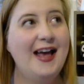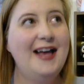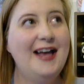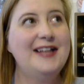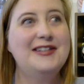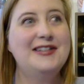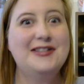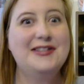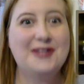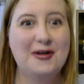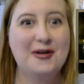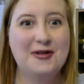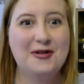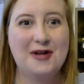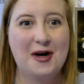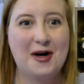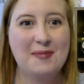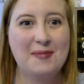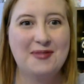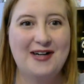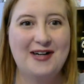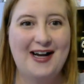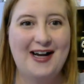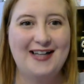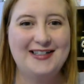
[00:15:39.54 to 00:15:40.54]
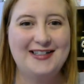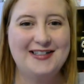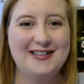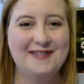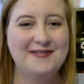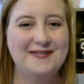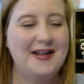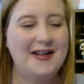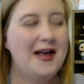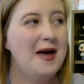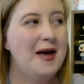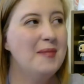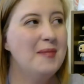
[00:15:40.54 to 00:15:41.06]
it's so comprehensive.
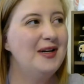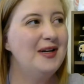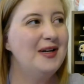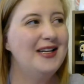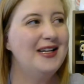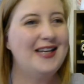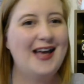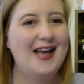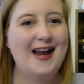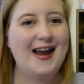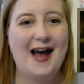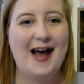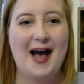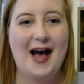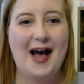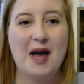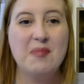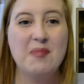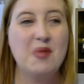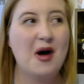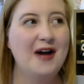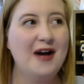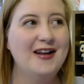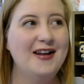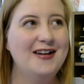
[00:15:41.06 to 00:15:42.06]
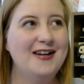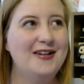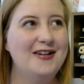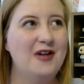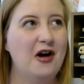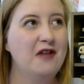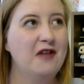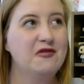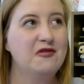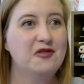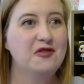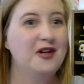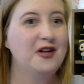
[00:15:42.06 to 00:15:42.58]
But again, I bought it
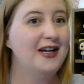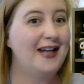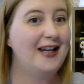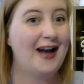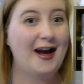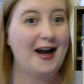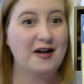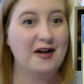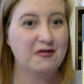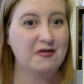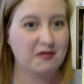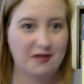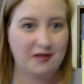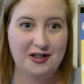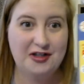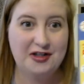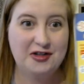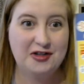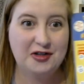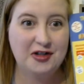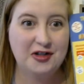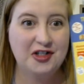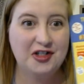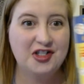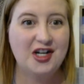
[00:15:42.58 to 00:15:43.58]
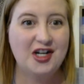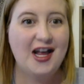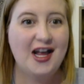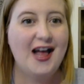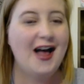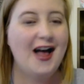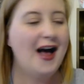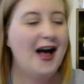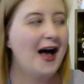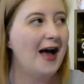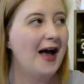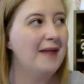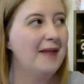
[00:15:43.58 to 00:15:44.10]
not for any kind of research.
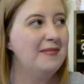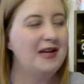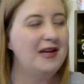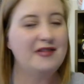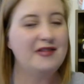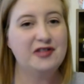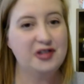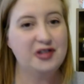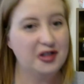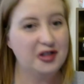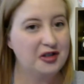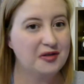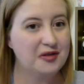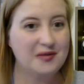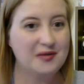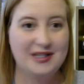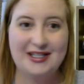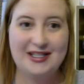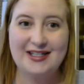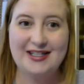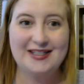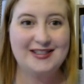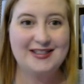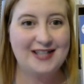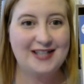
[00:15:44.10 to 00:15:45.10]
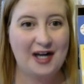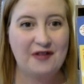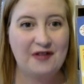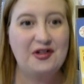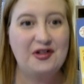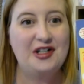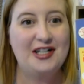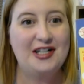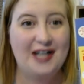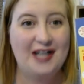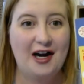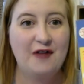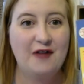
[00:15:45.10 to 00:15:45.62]
I'm never going to read this cover
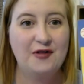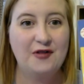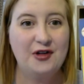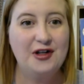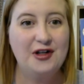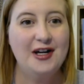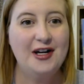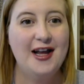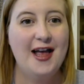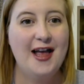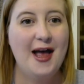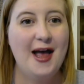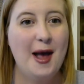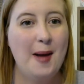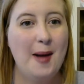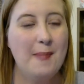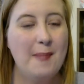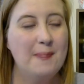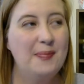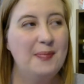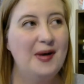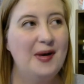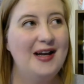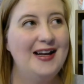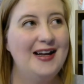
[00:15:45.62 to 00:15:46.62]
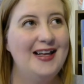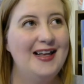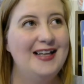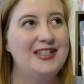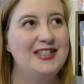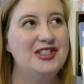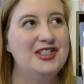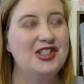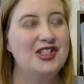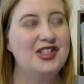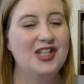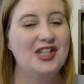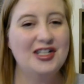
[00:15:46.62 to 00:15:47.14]
to cover, but
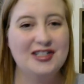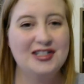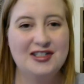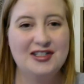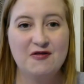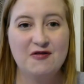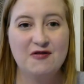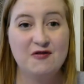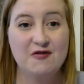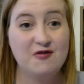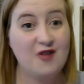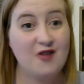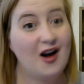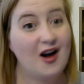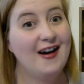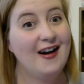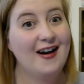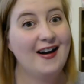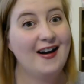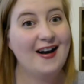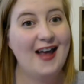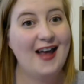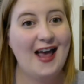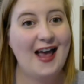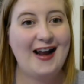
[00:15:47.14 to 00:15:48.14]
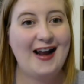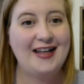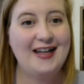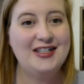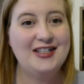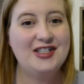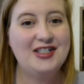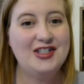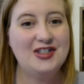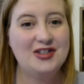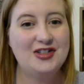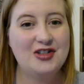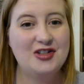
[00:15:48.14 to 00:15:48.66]
it's just fun, and
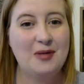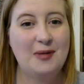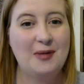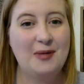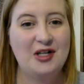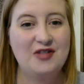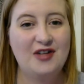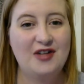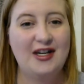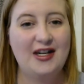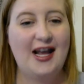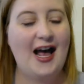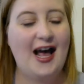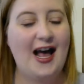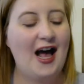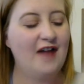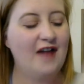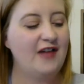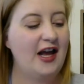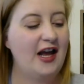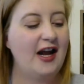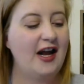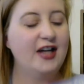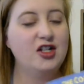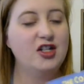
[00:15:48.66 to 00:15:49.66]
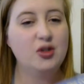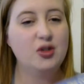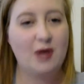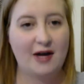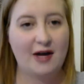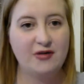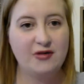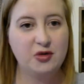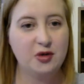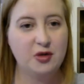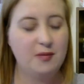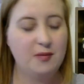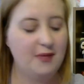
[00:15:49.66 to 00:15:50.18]
it's just so much fun to have. And I do
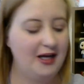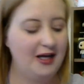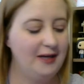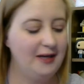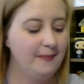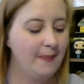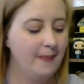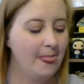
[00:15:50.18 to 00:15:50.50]
have to admit,